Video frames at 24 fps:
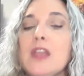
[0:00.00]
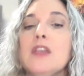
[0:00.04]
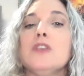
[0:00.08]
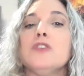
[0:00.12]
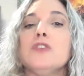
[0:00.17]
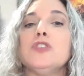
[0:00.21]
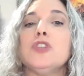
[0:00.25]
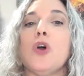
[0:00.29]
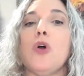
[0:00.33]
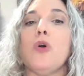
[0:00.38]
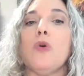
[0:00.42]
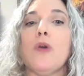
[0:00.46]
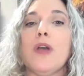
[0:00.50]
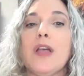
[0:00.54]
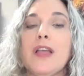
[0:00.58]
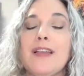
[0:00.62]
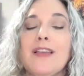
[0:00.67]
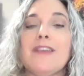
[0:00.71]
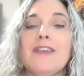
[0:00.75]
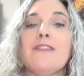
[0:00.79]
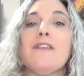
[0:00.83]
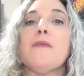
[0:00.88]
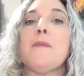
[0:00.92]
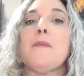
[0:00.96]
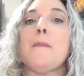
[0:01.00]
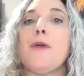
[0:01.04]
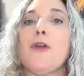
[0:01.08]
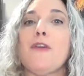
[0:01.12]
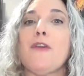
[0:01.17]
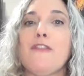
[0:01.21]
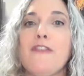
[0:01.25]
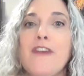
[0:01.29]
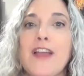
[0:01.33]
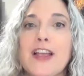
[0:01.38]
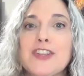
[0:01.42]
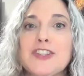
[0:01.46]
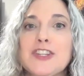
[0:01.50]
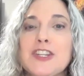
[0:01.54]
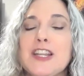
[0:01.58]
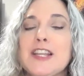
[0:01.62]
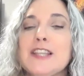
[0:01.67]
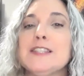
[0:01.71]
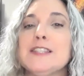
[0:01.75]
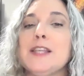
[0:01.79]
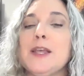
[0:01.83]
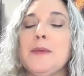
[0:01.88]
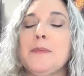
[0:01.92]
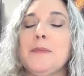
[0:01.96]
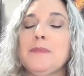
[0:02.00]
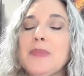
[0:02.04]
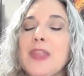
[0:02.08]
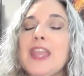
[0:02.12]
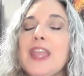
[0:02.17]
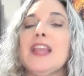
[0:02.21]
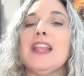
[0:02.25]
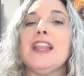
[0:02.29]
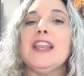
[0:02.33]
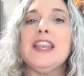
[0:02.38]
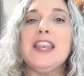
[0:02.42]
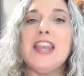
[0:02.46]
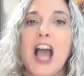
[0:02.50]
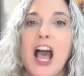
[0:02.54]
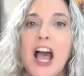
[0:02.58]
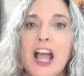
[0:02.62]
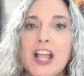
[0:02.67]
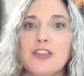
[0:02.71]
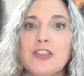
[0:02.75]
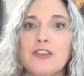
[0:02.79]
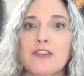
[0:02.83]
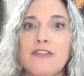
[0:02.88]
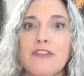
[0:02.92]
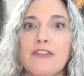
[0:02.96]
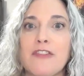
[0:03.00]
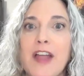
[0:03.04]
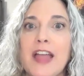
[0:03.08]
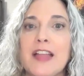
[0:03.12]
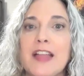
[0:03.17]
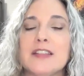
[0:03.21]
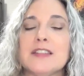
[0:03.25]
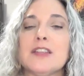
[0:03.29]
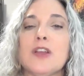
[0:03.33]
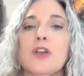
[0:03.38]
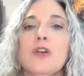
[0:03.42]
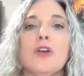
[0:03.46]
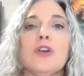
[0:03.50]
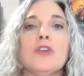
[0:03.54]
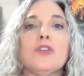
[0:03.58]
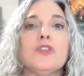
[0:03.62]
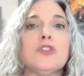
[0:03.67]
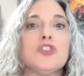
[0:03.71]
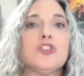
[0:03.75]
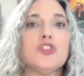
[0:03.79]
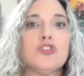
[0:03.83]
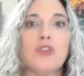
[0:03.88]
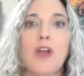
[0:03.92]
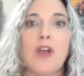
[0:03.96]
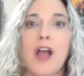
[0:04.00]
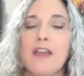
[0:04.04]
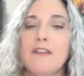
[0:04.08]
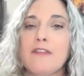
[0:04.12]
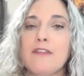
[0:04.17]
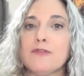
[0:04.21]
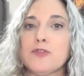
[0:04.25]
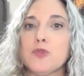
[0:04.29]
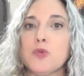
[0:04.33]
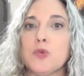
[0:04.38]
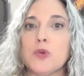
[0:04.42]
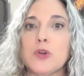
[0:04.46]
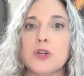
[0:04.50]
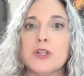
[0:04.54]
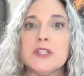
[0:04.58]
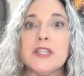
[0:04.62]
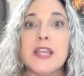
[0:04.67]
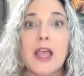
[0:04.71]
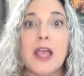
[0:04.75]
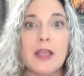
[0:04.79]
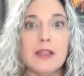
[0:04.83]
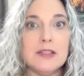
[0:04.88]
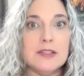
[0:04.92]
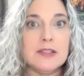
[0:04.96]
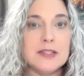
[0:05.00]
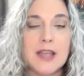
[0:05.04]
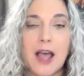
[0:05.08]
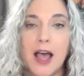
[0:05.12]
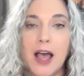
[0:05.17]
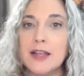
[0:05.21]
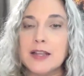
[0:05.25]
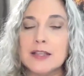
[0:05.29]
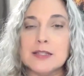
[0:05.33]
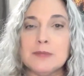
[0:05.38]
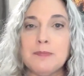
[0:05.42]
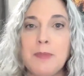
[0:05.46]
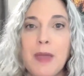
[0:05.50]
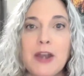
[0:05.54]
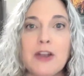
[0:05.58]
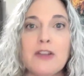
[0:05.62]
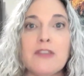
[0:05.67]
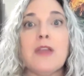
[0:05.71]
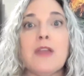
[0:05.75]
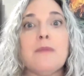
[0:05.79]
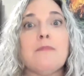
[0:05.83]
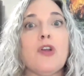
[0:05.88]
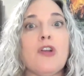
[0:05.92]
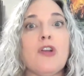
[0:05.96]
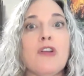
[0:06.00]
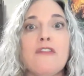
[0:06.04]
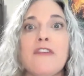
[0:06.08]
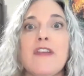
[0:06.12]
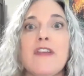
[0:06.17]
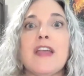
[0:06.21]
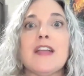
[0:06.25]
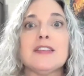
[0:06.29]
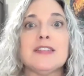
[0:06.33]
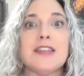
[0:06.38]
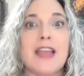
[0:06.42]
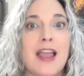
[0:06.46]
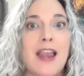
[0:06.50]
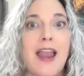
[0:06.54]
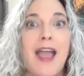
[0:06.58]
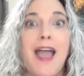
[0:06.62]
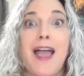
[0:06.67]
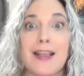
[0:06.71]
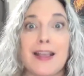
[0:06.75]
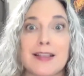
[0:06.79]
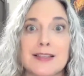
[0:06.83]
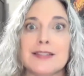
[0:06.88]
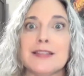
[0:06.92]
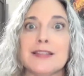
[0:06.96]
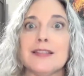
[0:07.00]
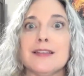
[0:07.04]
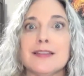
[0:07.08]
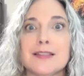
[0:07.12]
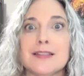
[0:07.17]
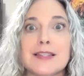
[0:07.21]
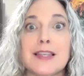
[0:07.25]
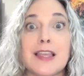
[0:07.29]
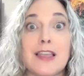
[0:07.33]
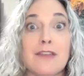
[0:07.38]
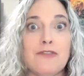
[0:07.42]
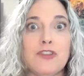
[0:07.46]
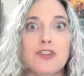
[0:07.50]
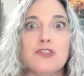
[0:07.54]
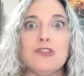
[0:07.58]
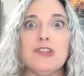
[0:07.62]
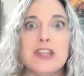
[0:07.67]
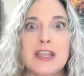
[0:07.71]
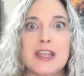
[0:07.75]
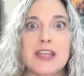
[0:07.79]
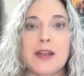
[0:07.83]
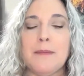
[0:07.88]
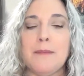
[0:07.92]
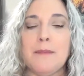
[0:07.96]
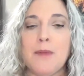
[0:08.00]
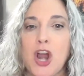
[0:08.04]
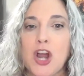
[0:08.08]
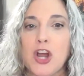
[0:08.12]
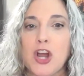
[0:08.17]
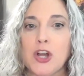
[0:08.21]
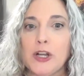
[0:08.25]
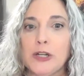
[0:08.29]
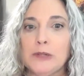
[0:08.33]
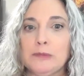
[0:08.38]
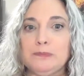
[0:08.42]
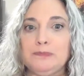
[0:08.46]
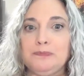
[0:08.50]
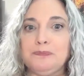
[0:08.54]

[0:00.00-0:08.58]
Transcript: So perfectionism, not your friend. Strive towards done is better than perfect, and excellence if you need a marker.